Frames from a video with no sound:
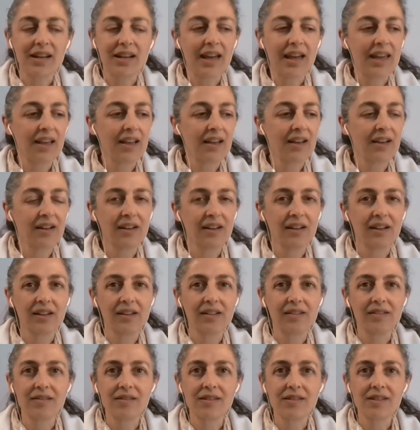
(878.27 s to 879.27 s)
like
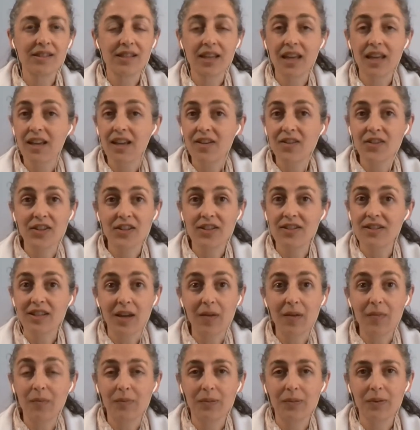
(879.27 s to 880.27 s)
a sacred
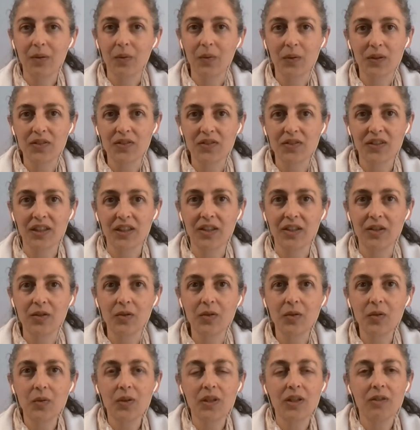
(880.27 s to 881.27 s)
temple within,
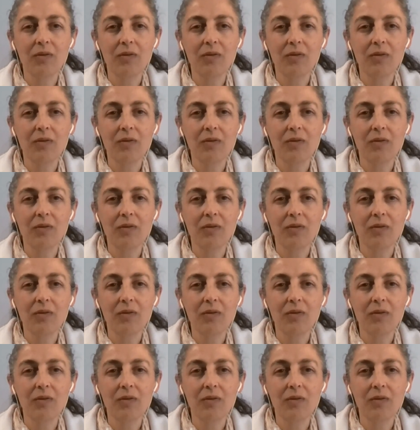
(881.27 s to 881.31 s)
you know,